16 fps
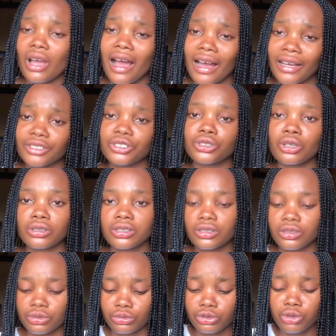and
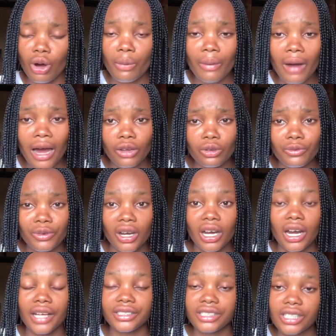just rub aloe
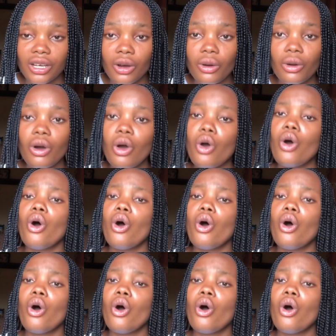vera gel